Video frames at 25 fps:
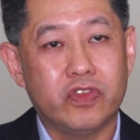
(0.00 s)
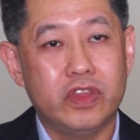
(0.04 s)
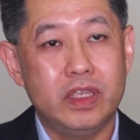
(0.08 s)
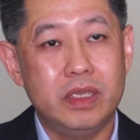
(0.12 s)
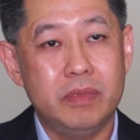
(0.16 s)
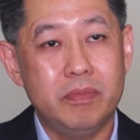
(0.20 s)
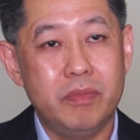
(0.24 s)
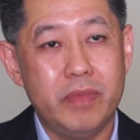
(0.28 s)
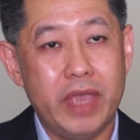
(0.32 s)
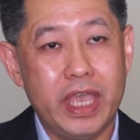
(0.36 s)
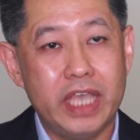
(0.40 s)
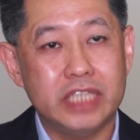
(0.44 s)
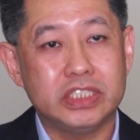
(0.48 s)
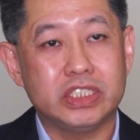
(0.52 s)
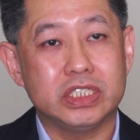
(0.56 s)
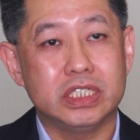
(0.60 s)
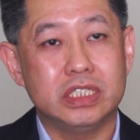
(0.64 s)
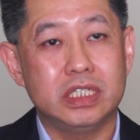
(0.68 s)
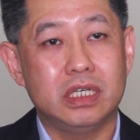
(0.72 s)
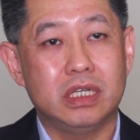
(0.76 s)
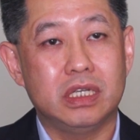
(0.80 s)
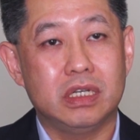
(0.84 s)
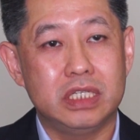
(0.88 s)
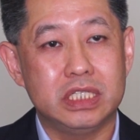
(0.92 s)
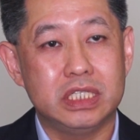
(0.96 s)
the
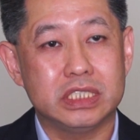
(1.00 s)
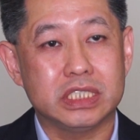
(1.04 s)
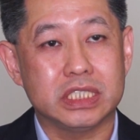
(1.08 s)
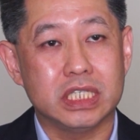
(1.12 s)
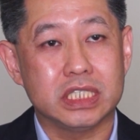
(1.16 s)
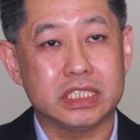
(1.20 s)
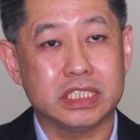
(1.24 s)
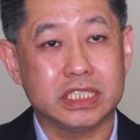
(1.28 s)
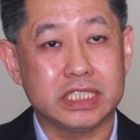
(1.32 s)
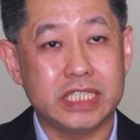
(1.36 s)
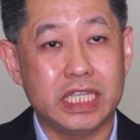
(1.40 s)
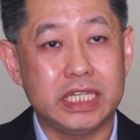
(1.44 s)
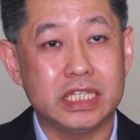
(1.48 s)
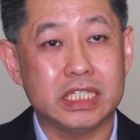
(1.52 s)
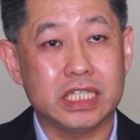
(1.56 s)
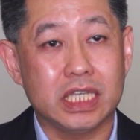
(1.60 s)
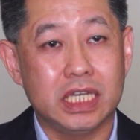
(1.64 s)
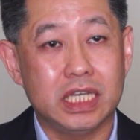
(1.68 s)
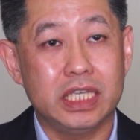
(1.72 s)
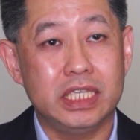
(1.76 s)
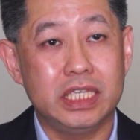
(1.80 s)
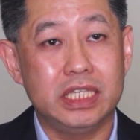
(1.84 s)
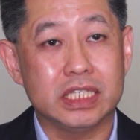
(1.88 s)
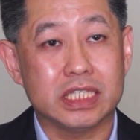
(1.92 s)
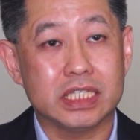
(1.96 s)
major research
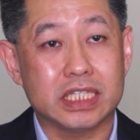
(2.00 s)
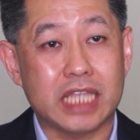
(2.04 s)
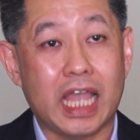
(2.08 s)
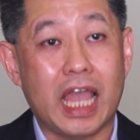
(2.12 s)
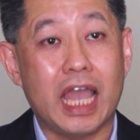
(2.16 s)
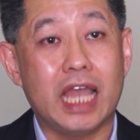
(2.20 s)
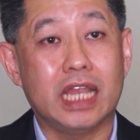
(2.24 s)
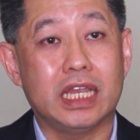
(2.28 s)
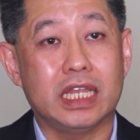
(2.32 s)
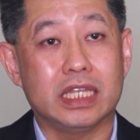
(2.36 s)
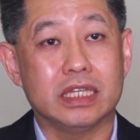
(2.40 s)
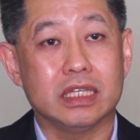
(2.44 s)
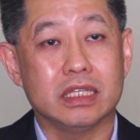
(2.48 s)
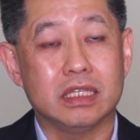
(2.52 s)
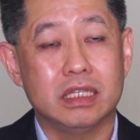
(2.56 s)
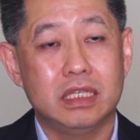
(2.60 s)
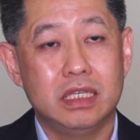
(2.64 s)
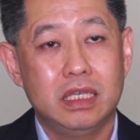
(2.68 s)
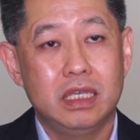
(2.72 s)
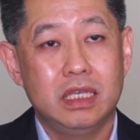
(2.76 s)
centers in Thailand.